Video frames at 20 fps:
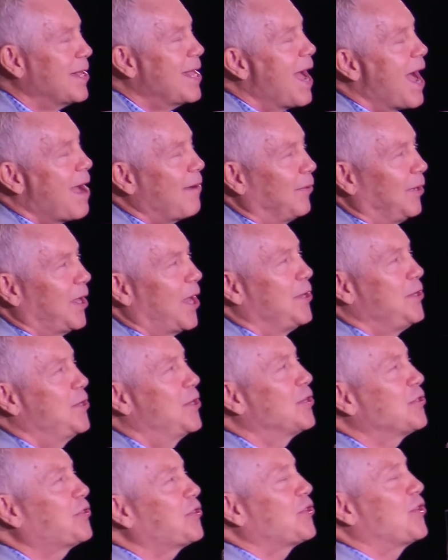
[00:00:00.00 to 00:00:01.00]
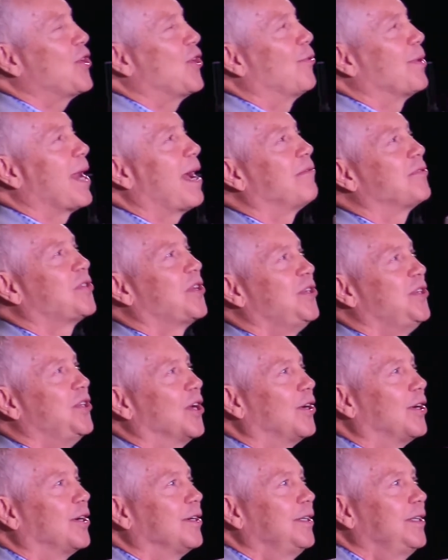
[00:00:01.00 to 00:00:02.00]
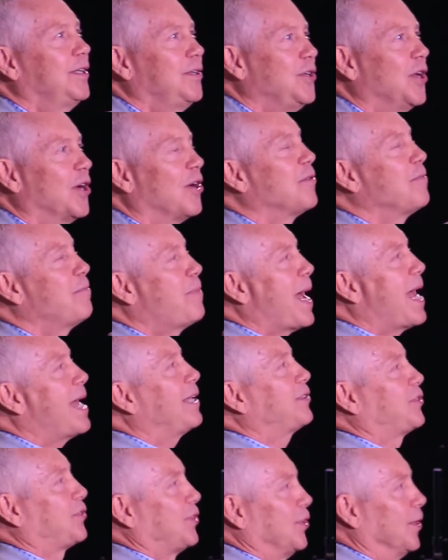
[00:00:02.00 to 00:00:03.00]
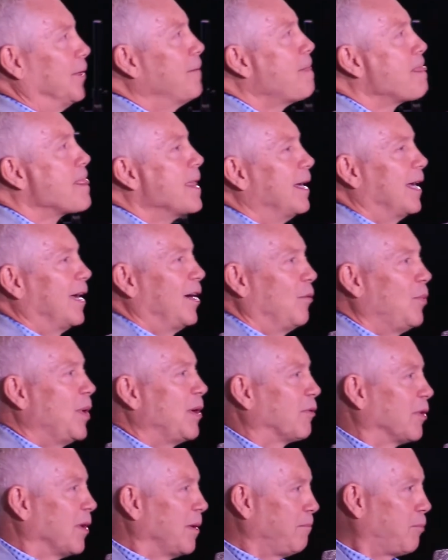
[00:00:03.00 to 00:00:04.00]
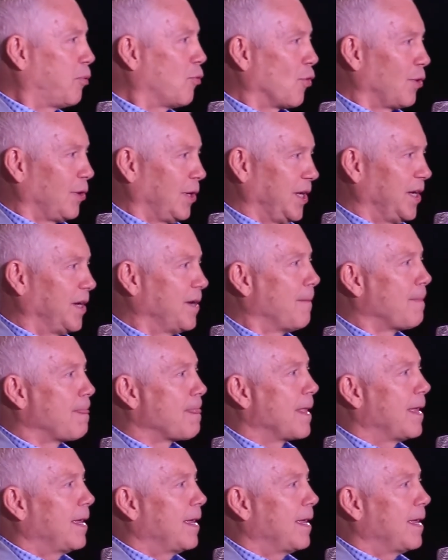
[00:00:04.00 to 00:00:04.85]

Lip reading: off. Years ago, when I was a young pastor, we were in Portland.